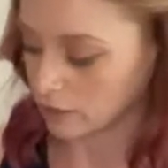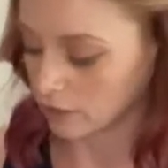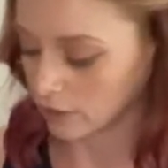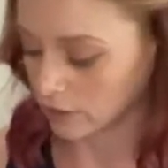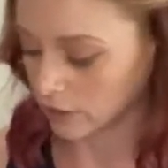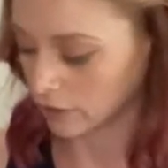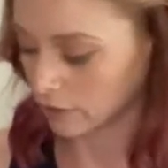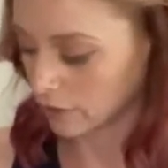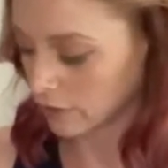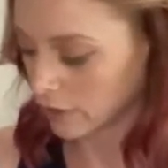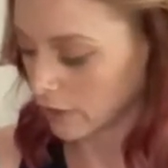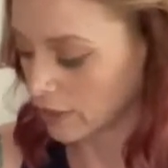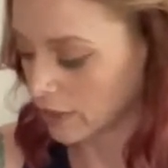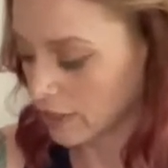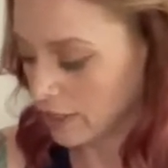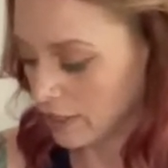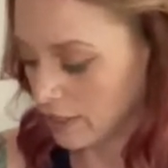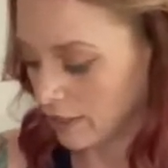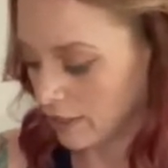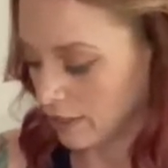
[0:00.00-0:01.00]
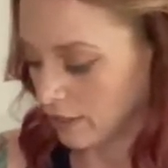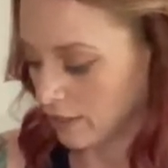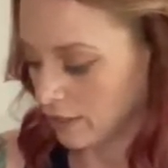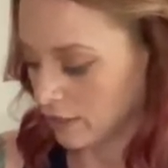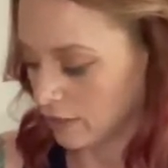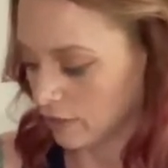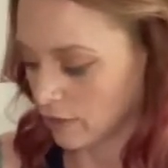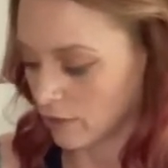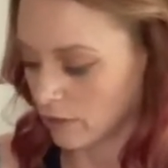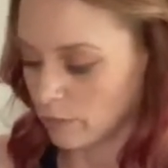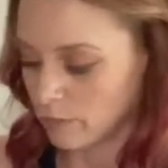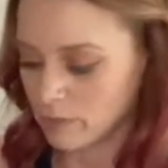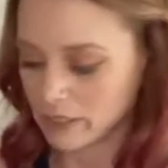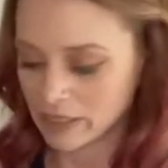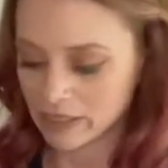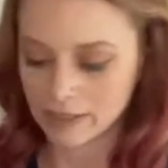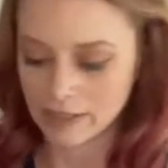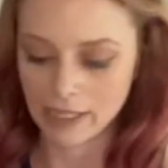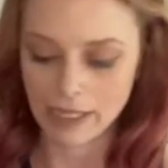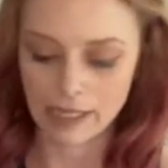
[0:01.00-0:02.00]
here. Gonna mix
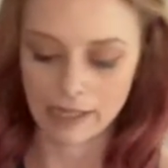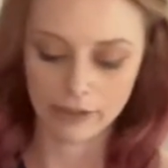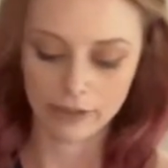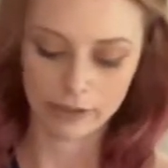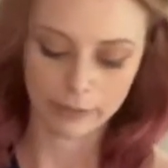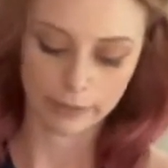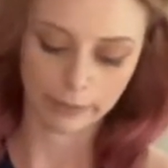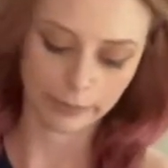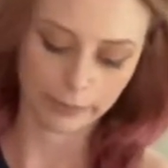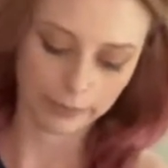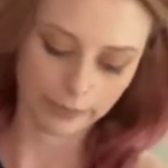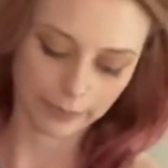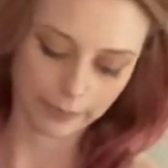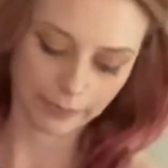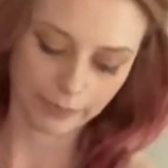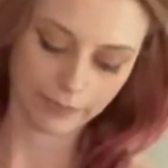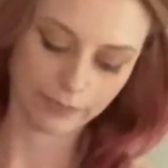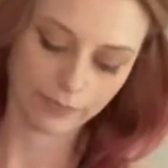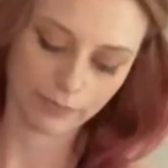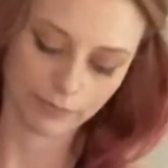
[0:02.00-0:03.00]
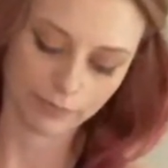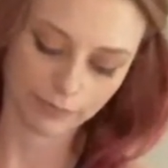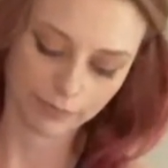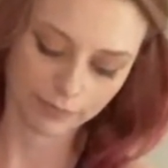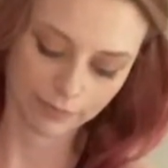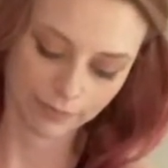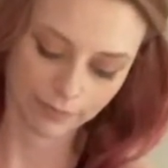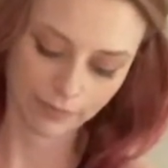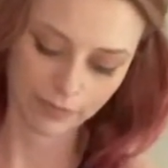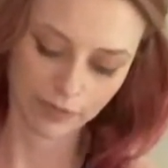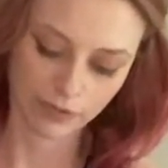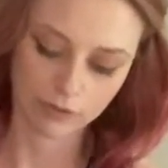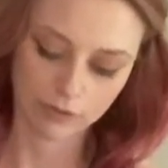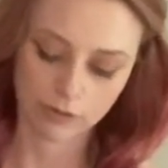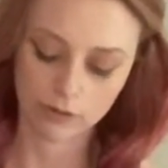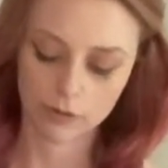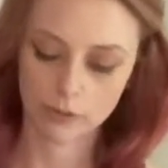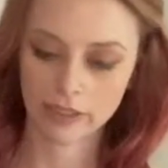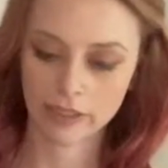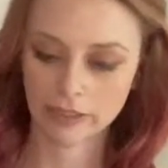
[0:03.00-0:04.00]
that up real
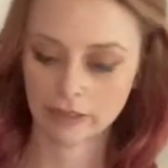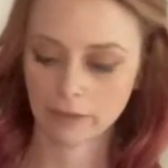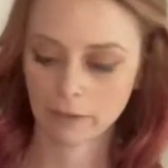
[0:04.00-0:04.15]
quick.